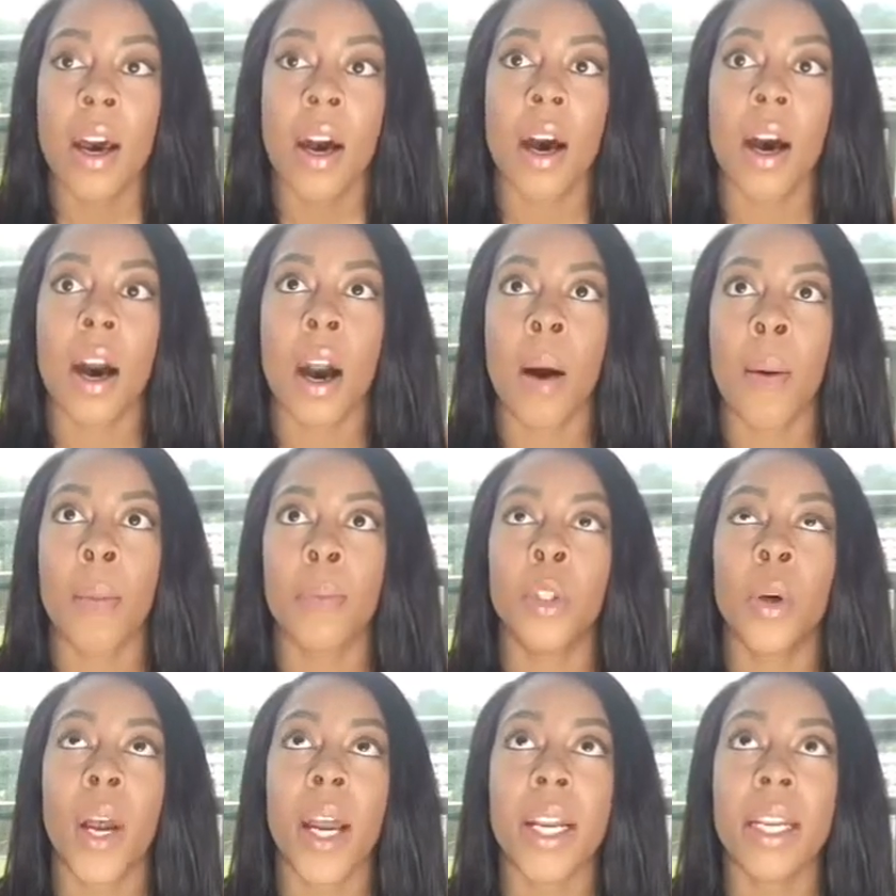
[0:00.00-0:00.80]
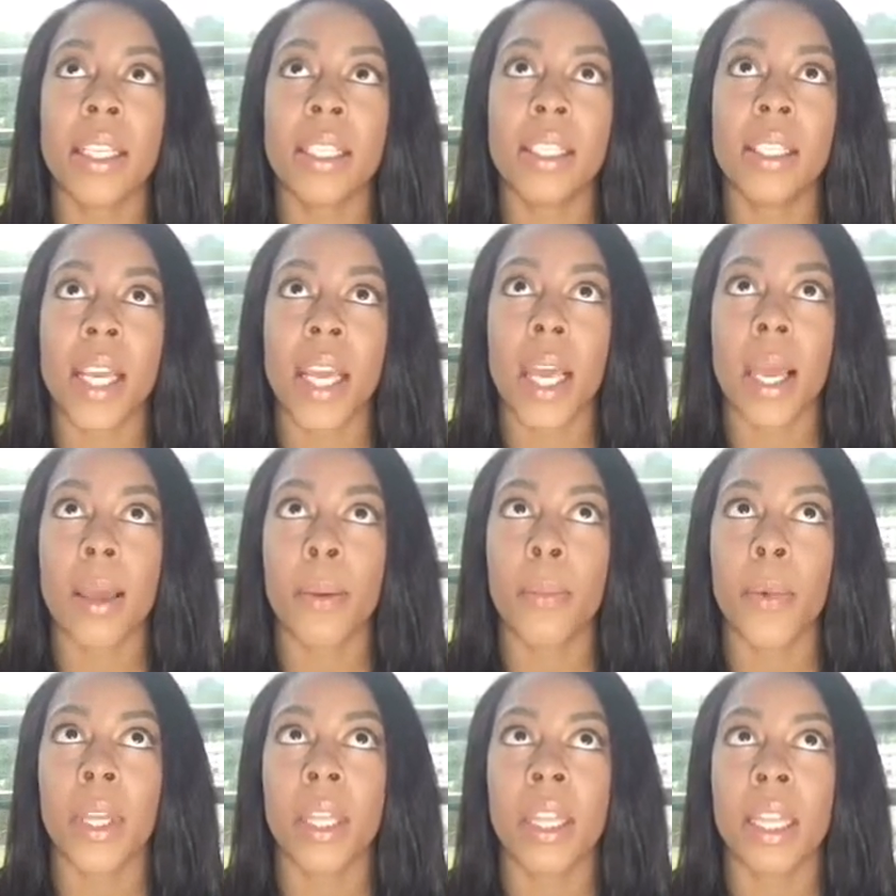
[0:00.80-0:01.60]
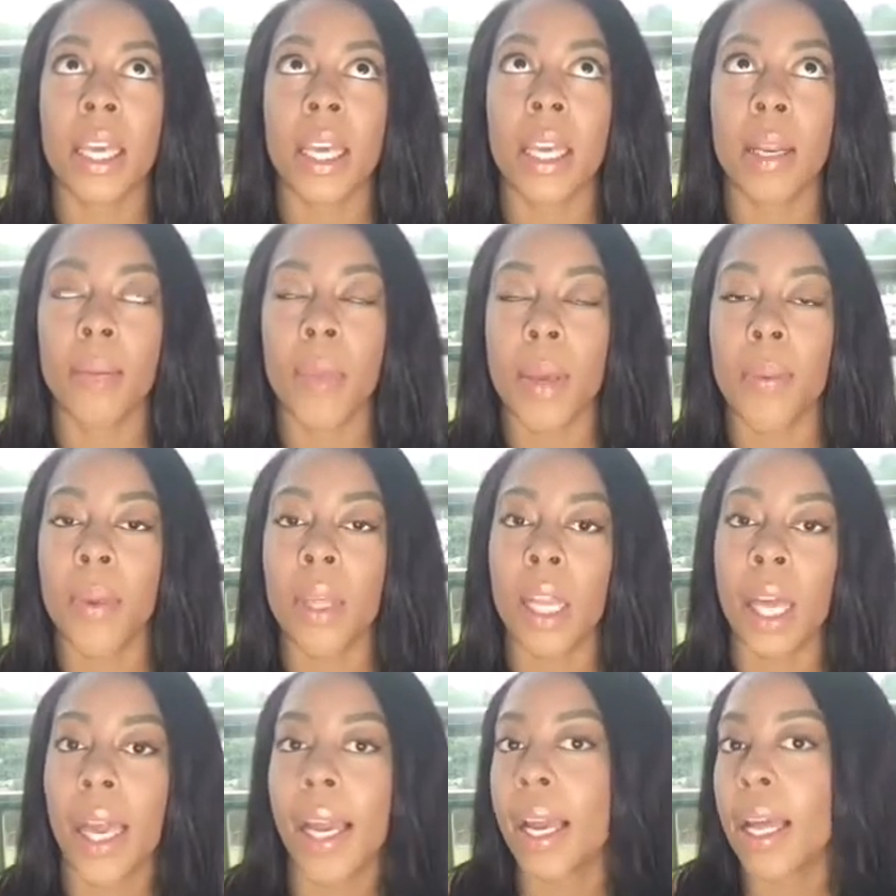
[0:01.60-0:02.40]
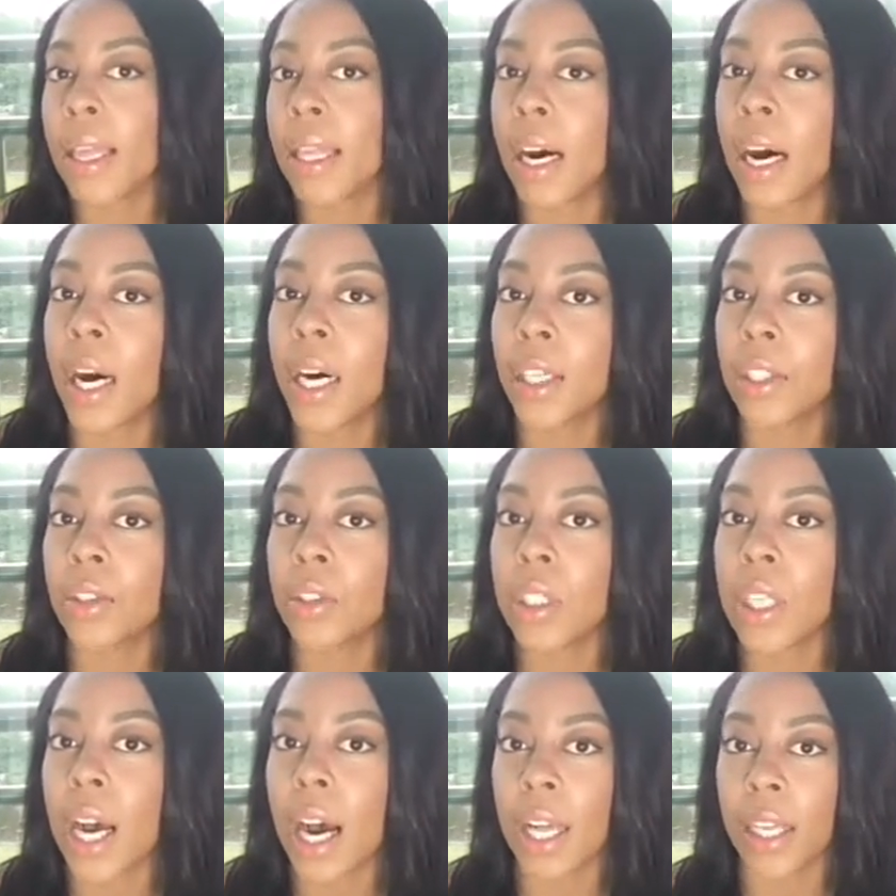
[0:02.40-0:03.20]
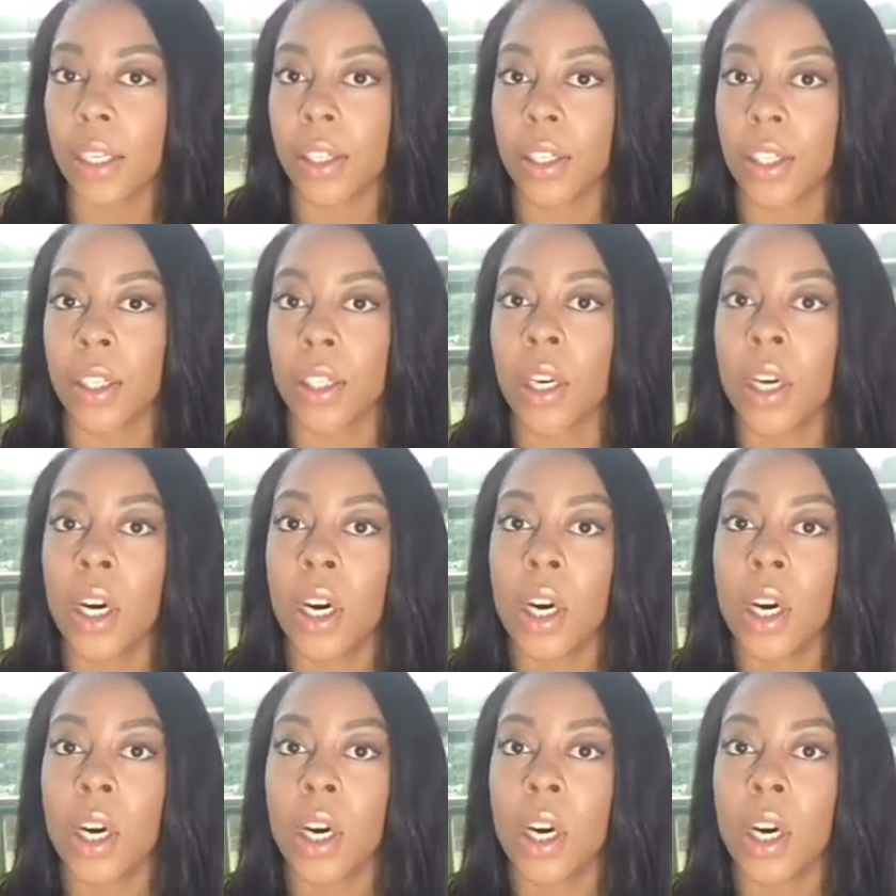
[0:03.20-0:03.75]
I'm trying to stay within maybe like the $100